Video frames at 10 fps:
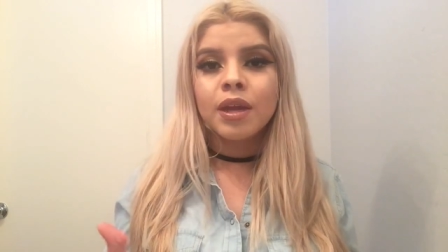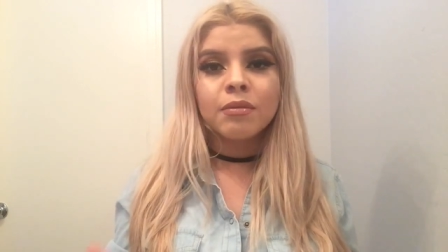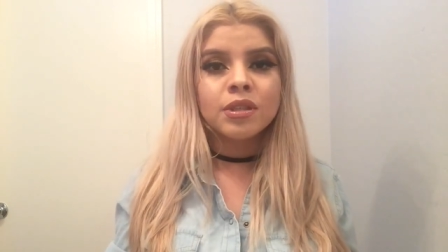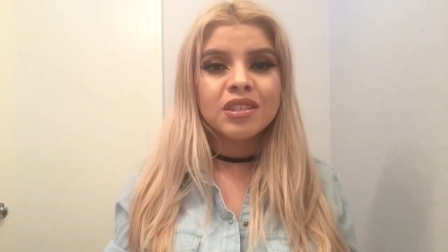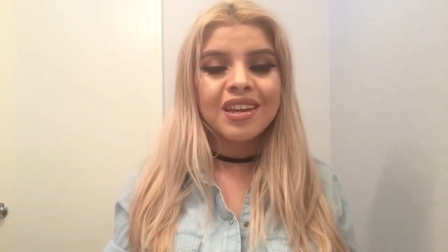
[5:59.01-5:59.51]

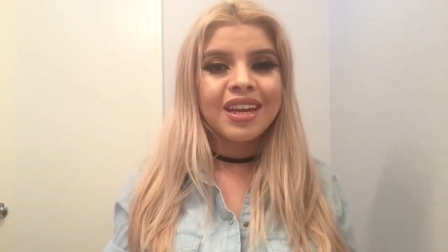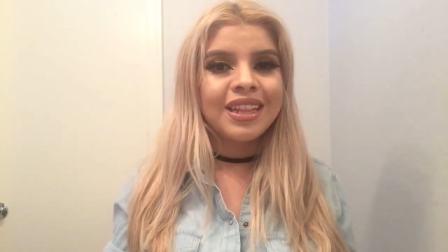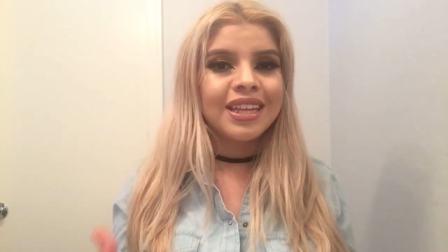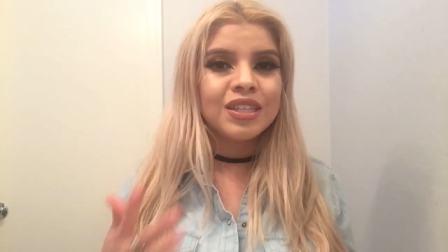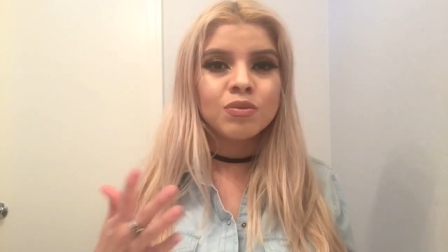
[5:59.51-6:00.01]
pigmented
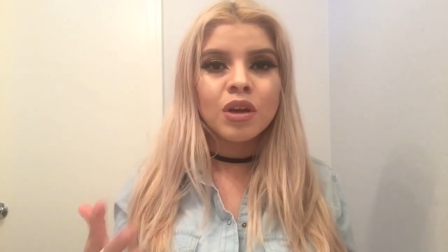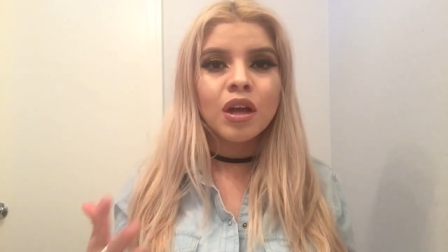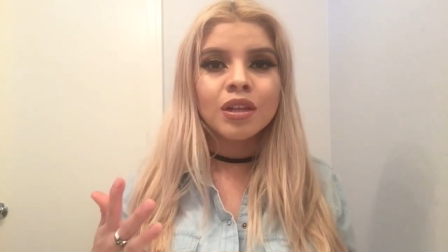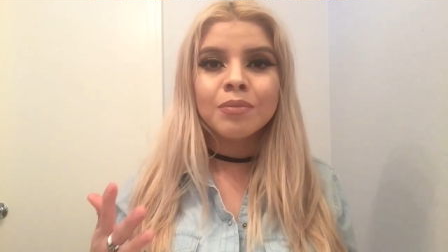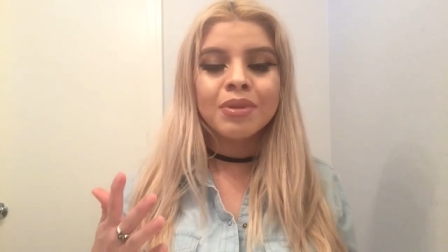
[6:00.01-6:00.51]
and they do
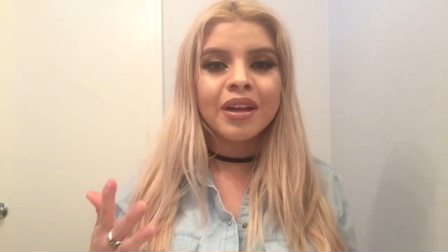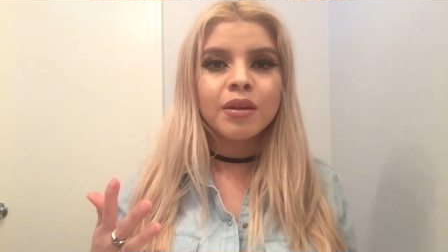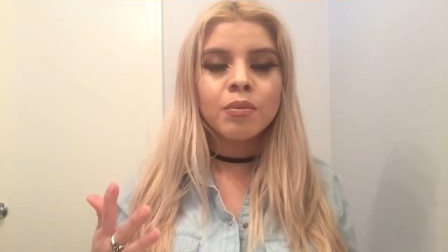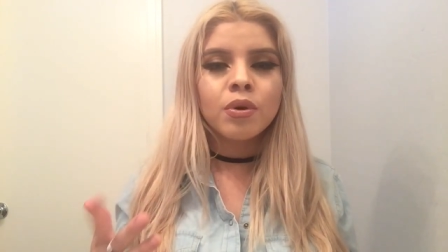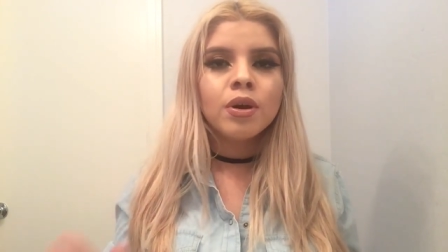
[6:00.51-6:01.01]
not look
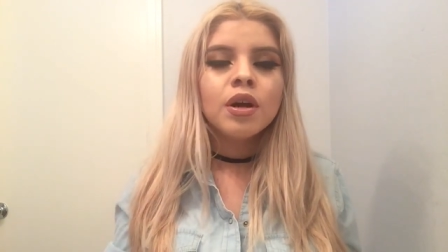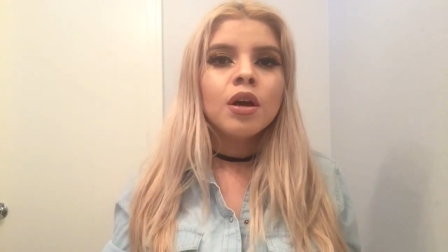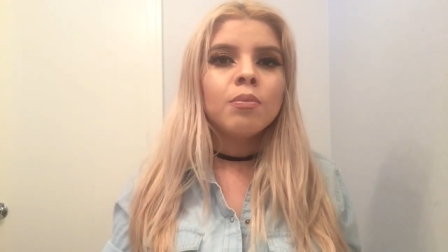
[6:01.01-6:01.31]
blendable.